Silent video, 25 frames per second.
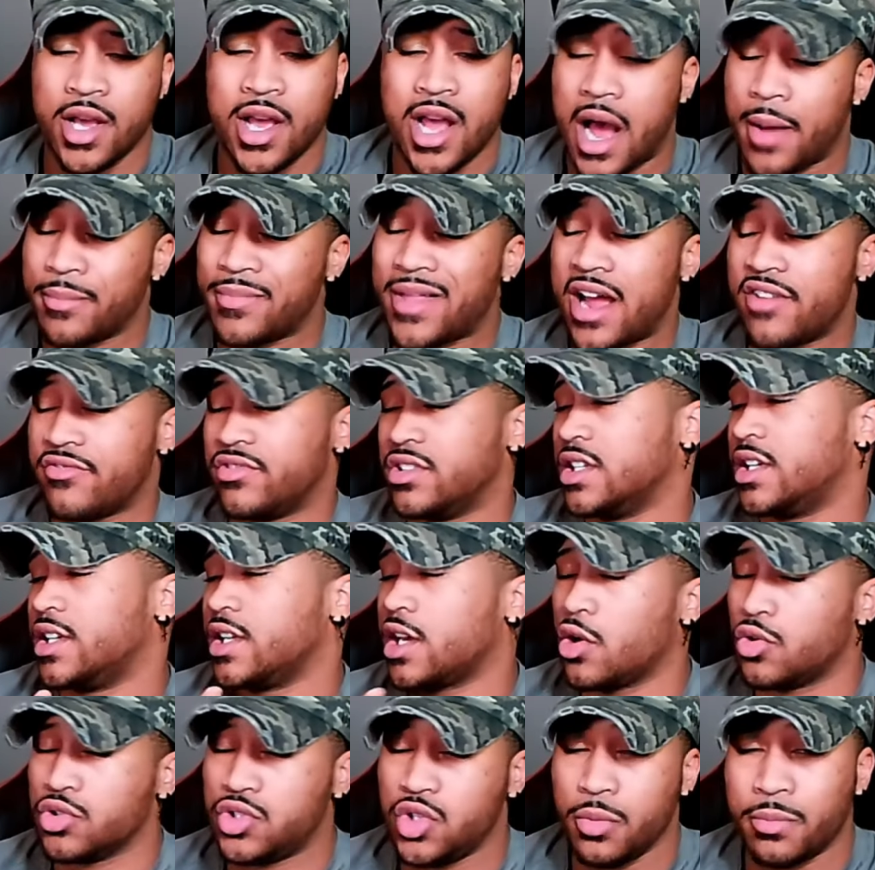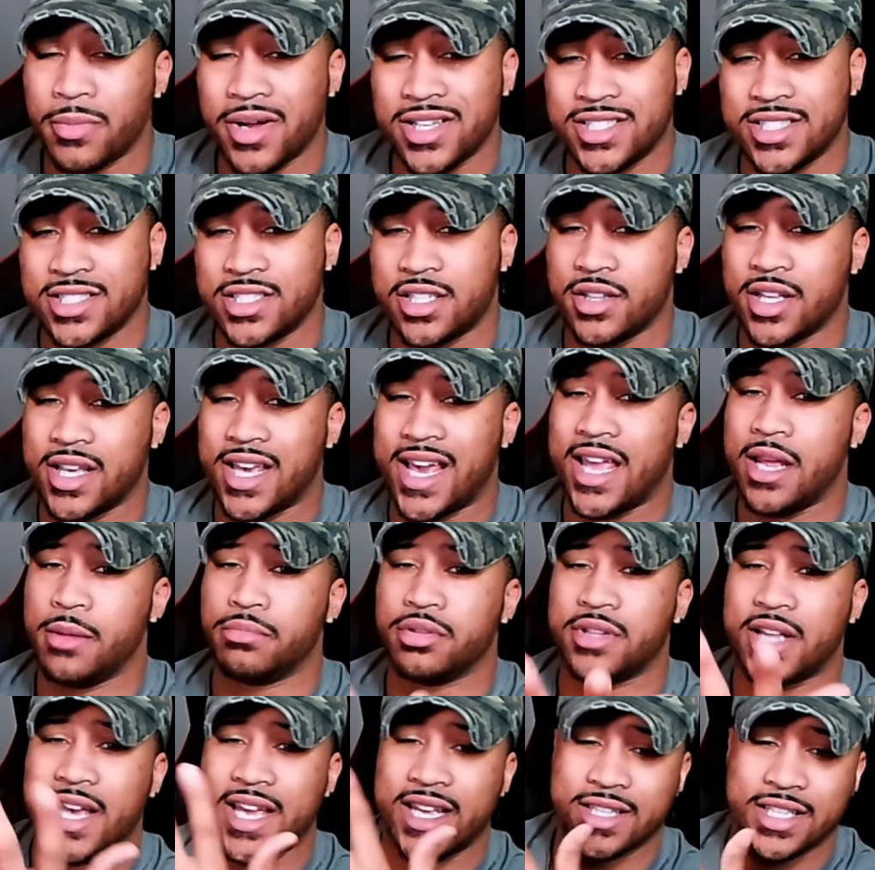I'm not really going to go too much into the
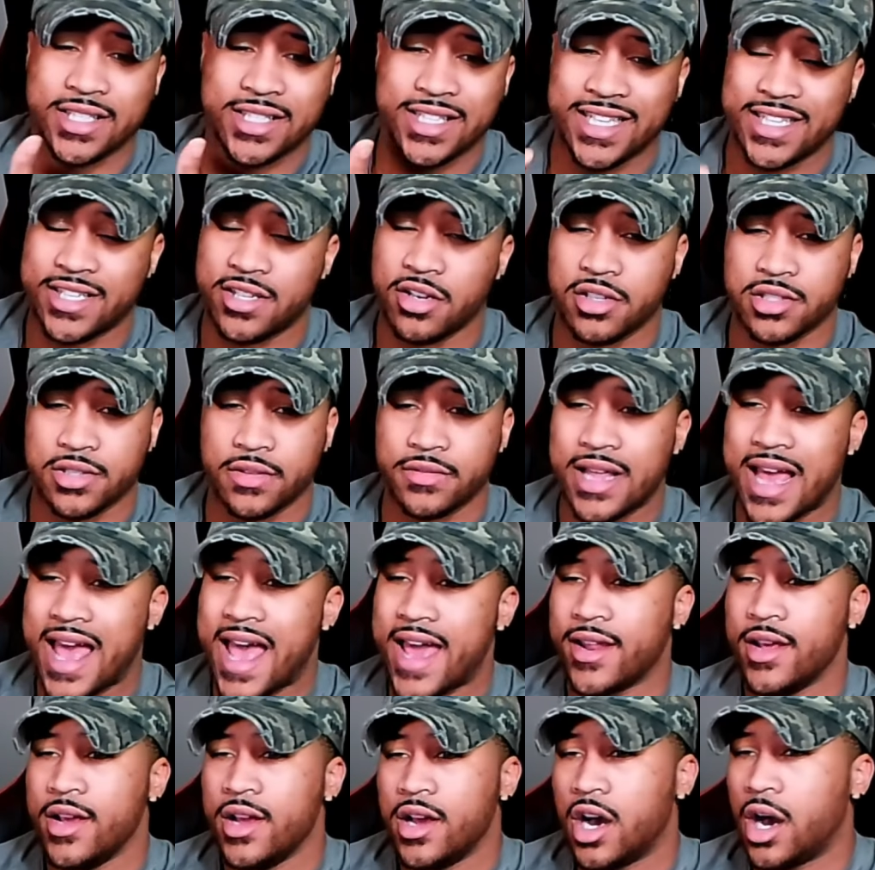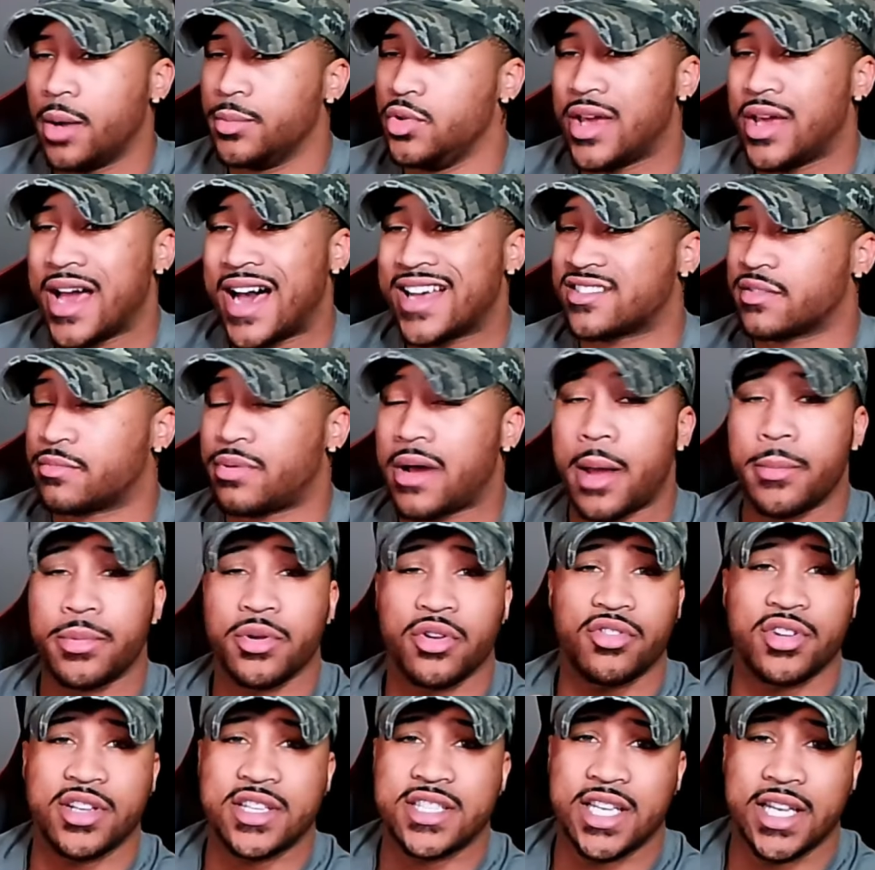gameplay and the details of that. You guys have probably
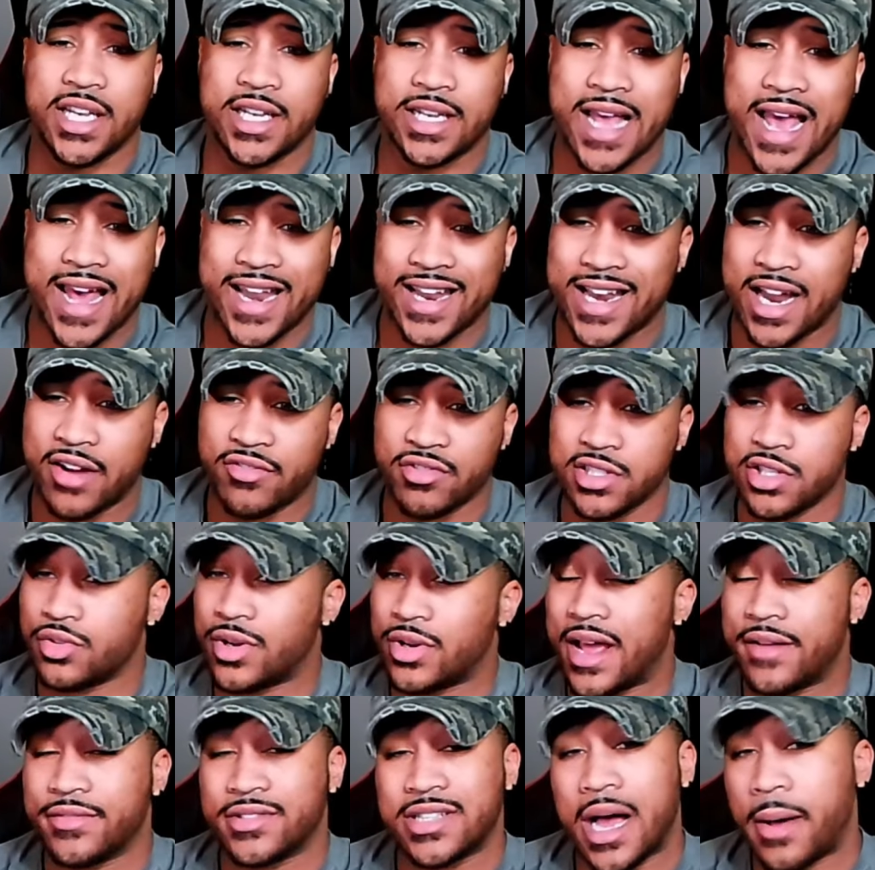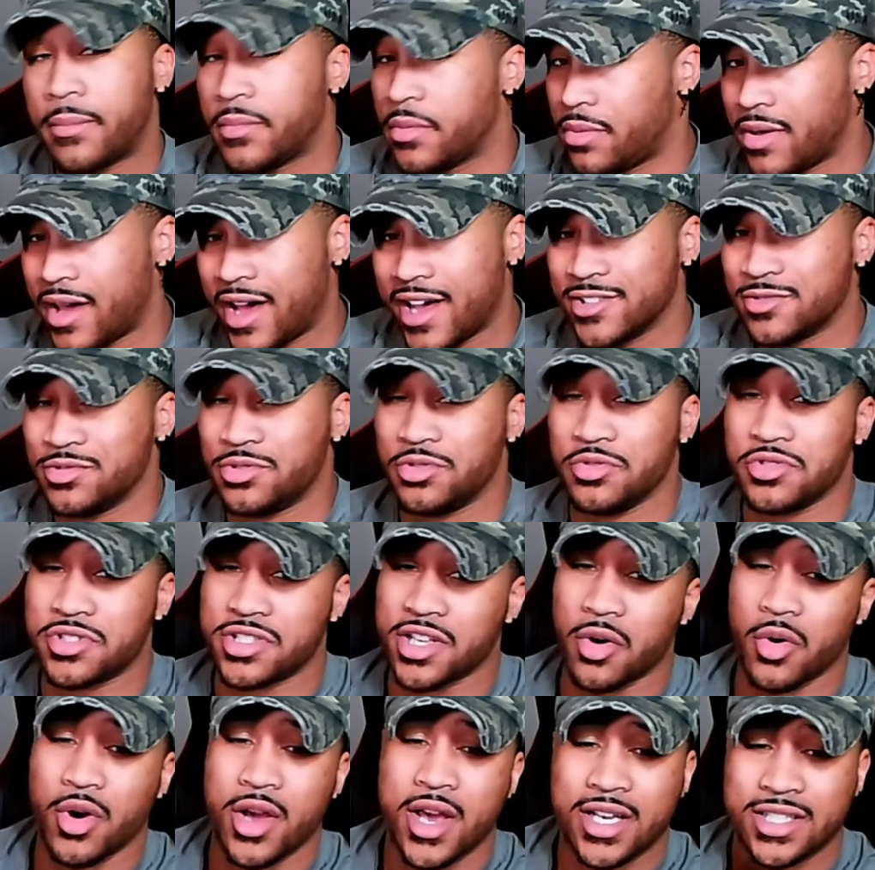already seen that and I really don't have time to be honest with you.
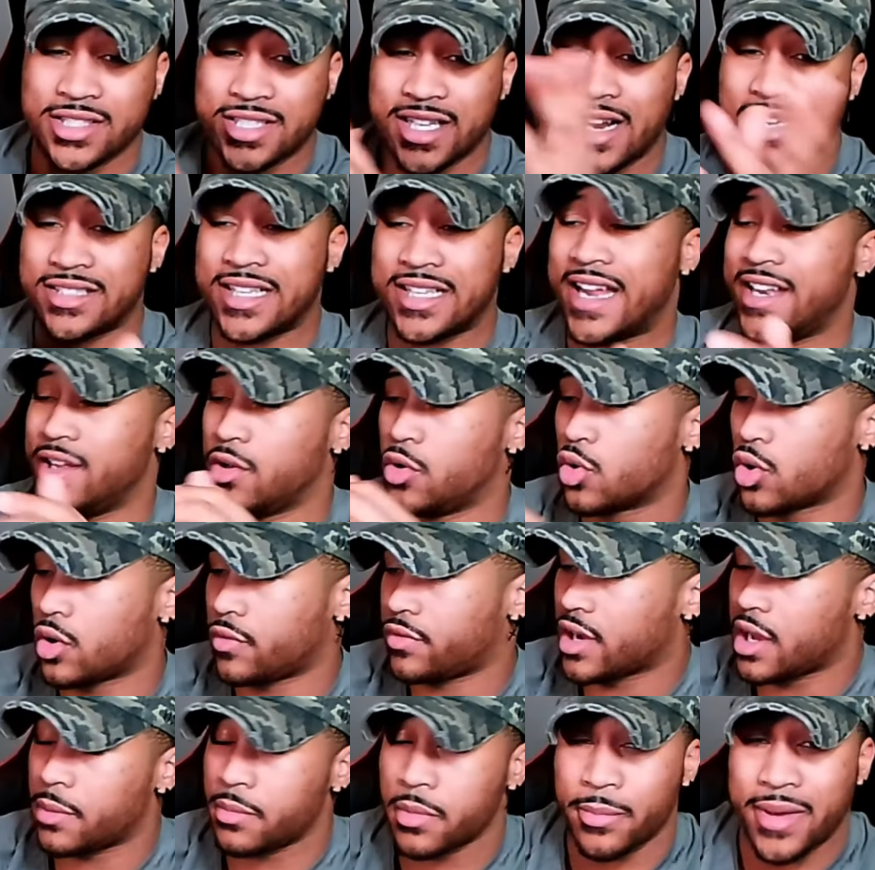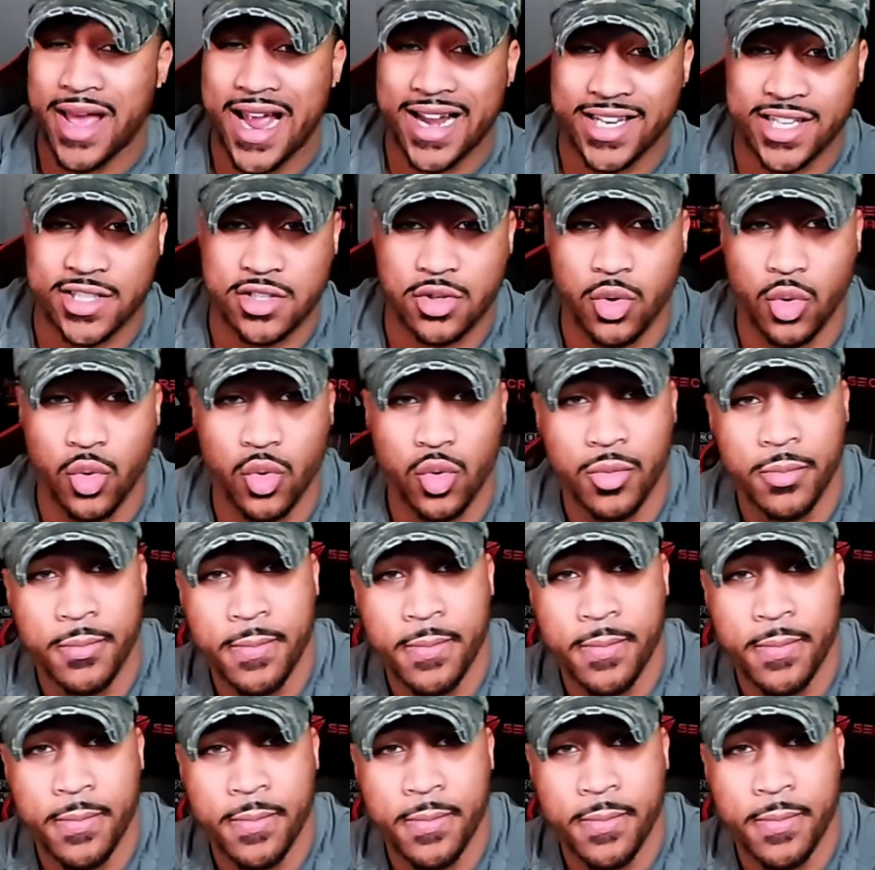So shout out to Eddie Gordo for coming back. That's cool.